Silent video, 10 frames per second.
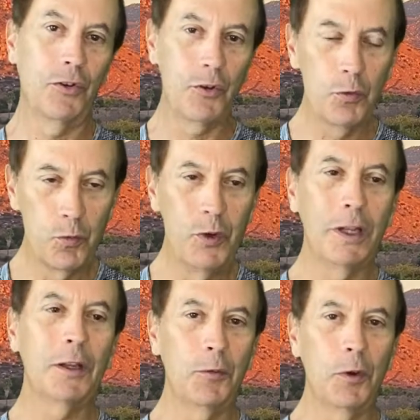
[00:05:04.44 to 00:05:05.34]
do
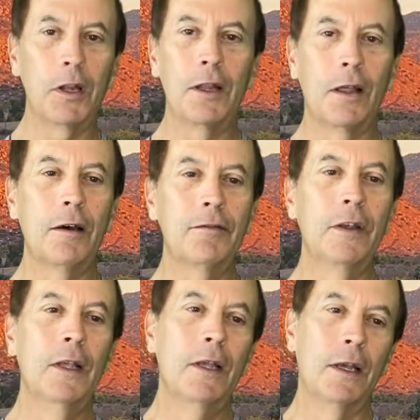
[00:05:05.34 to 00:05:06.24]
really love,
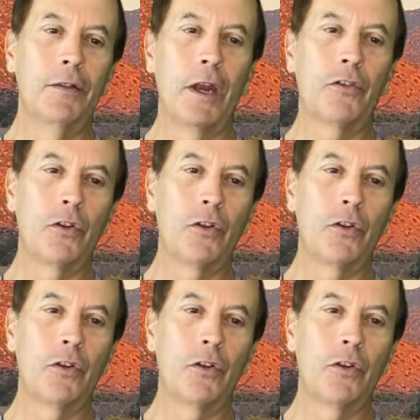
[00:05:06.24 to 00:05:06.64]
and that is a